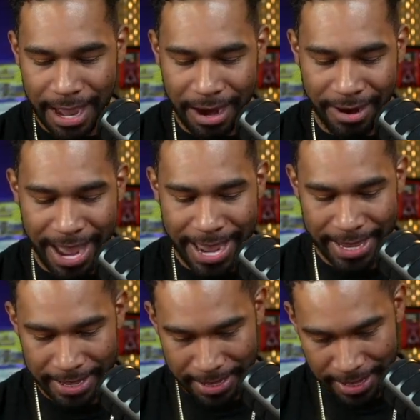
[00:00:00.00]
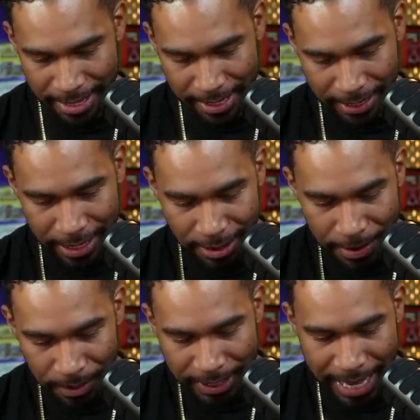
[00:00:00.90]
right. Yeah, that
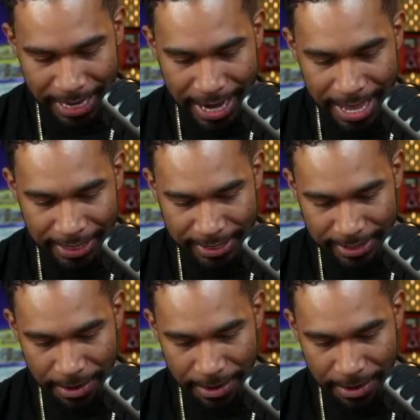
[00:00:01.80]
one's kind of nice.